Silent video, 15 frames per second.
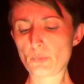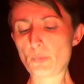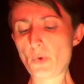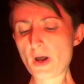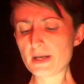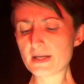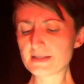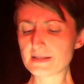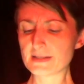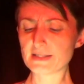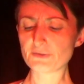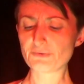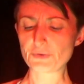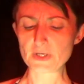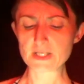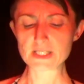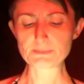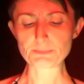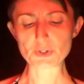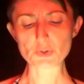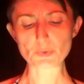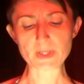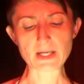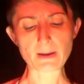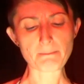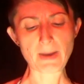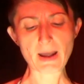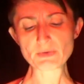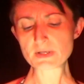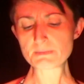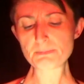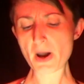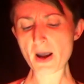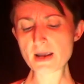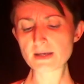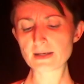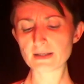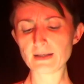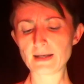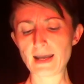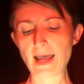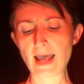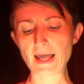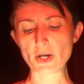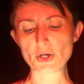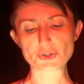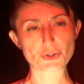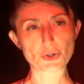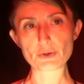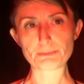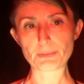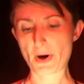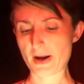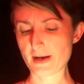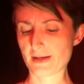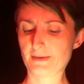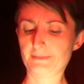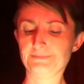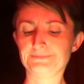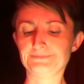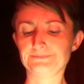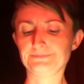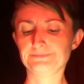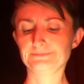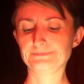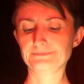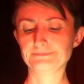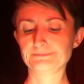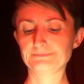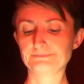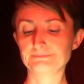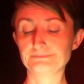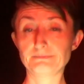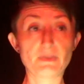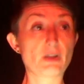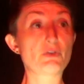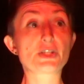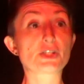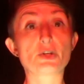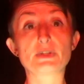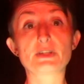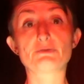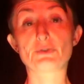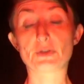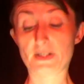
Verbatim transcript: What is the difference between a mountain bike and a dirt bike? There is no difference.